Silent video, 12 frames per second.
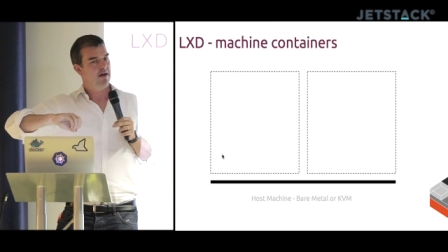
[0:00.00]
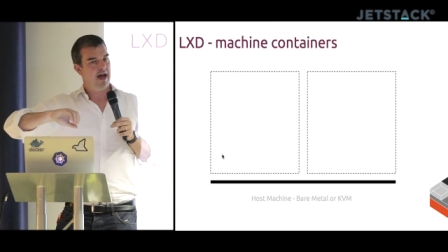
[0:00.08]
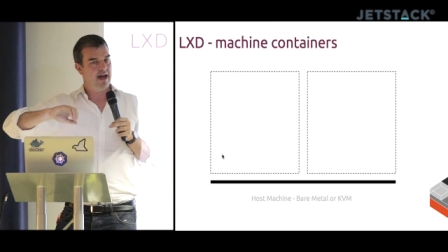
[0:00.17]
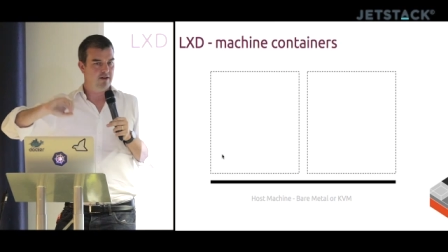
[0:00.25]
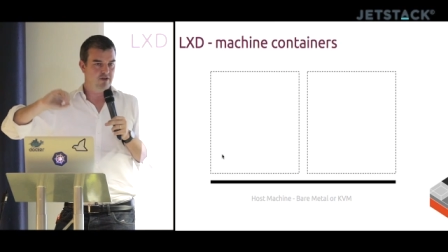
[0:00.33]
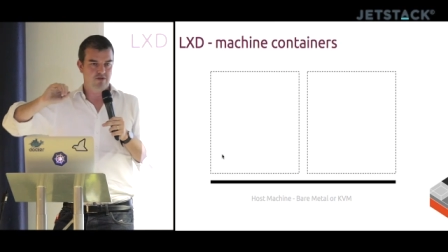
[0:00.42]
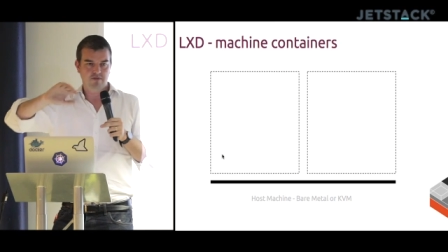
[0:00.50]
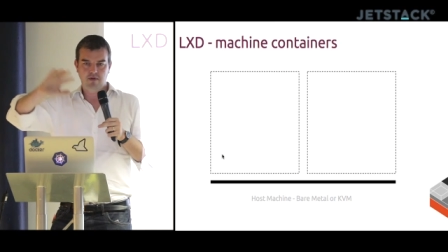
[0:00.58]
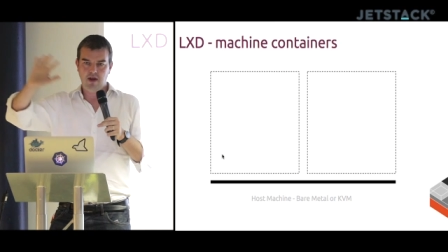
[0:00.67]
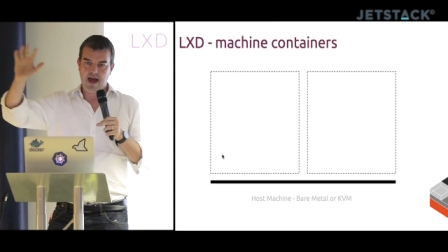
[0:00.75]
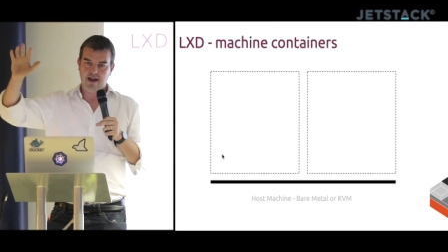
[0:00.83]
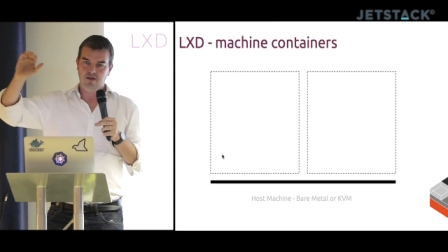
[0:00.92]
and
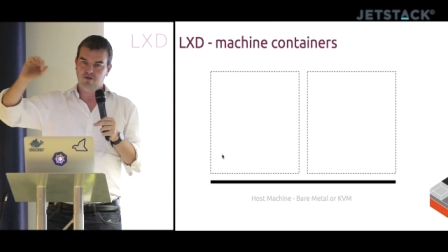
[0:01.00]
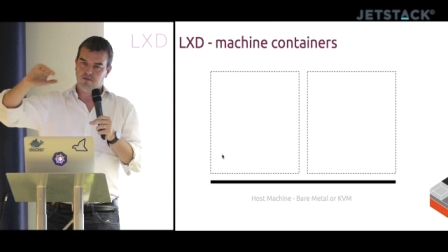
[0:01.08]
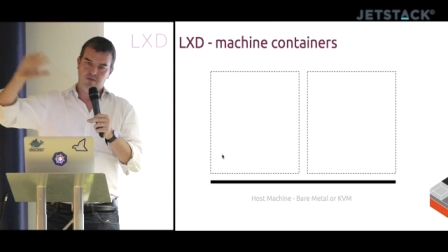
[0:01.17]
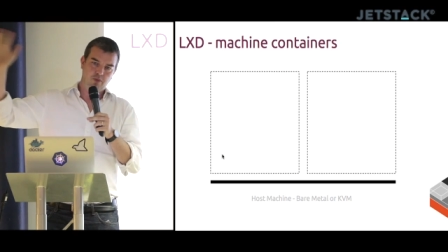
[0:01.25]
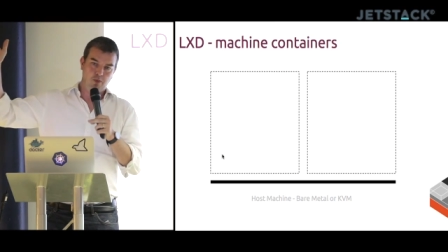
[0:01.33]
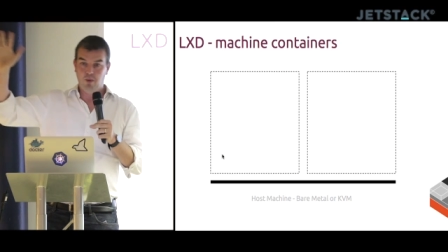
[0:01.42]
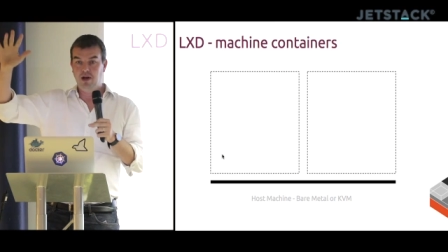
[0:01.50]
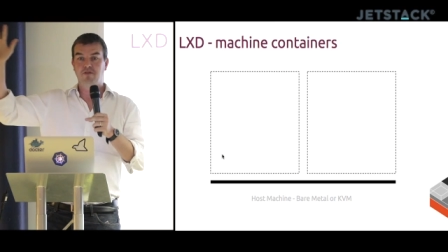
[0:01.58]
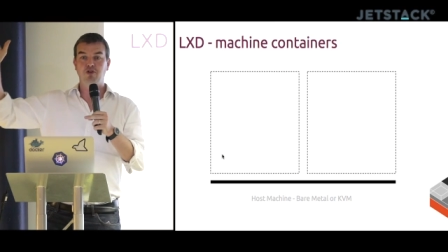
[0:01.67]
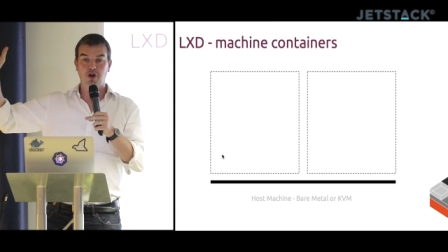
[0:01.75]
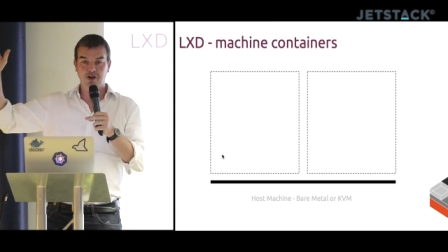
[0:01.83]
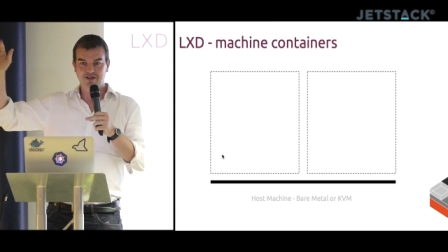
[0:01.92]
we
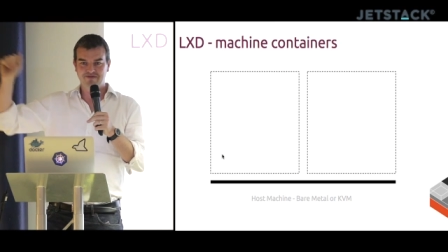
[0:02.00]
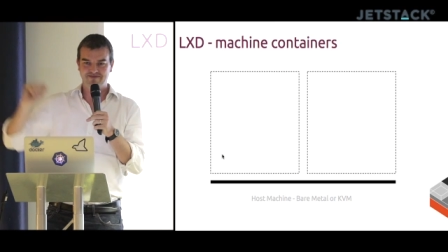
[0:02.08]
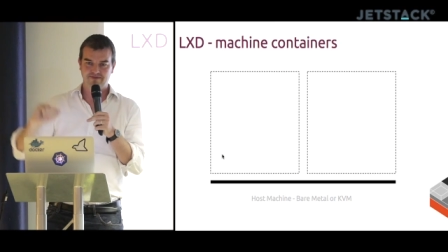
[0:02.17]
love Docker.